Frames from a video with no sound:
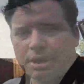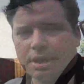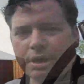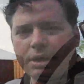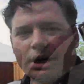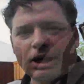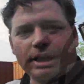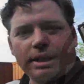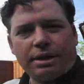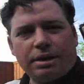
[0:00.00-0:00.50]

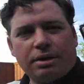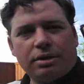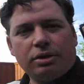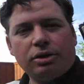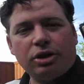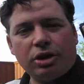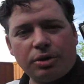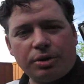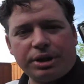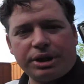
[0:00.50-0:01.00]
All right,
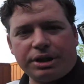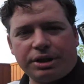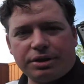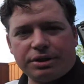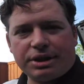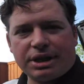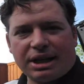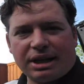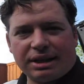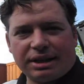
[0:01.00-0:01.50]
loading
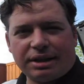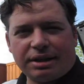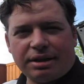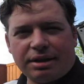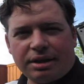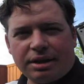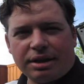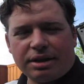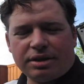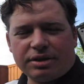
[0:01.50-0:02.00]
your dolly
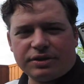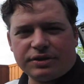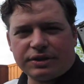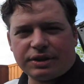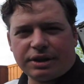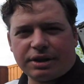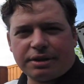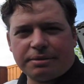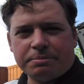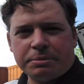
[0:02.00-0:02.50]

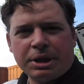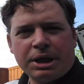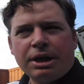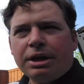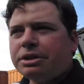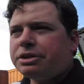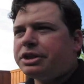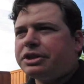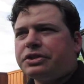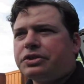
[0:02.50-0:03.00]
is uh,
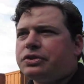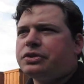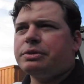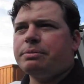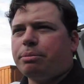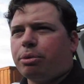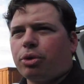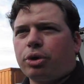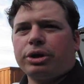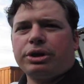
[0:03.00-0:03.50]
just as
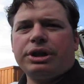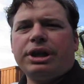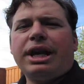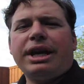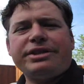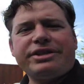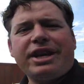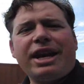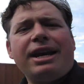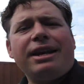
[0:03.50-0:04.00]
important
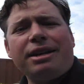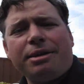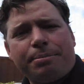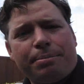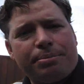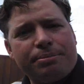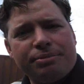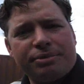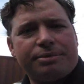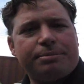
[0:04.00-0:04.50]
as any
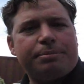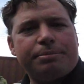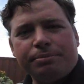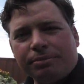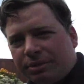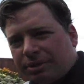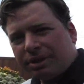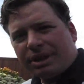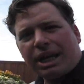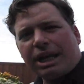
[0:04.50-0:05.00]

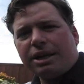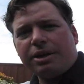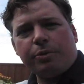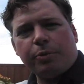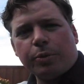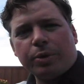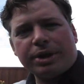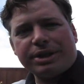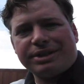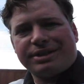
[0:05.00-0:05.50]
any
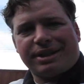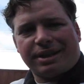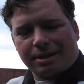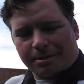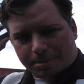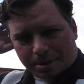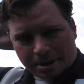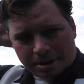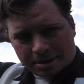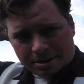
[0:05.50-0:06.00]
one
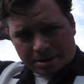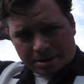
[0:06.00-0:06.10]
tip.